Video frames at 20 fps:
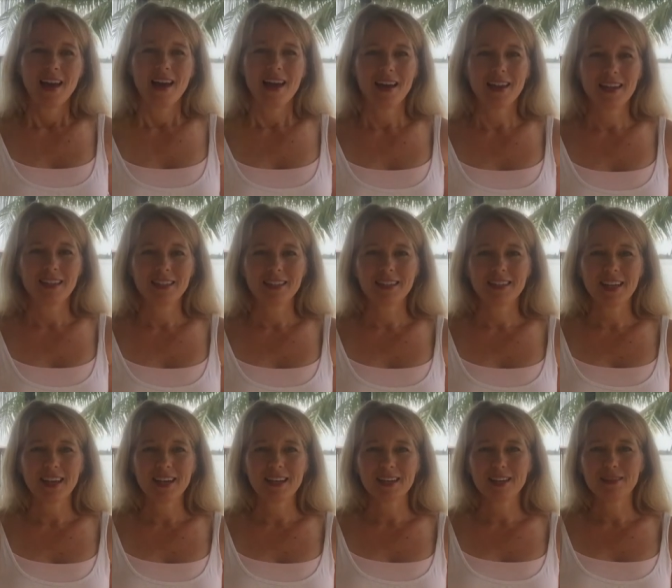And
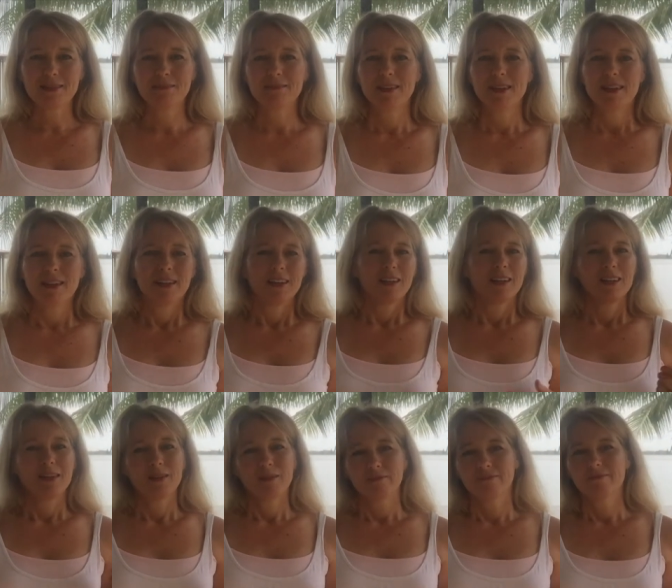um,
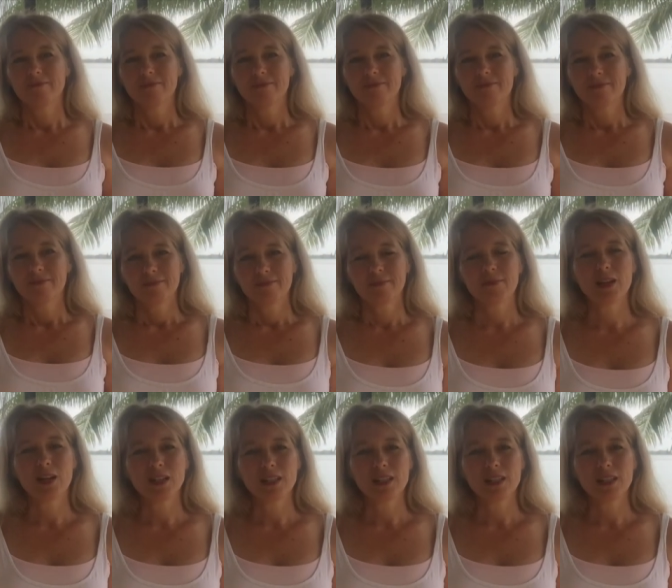put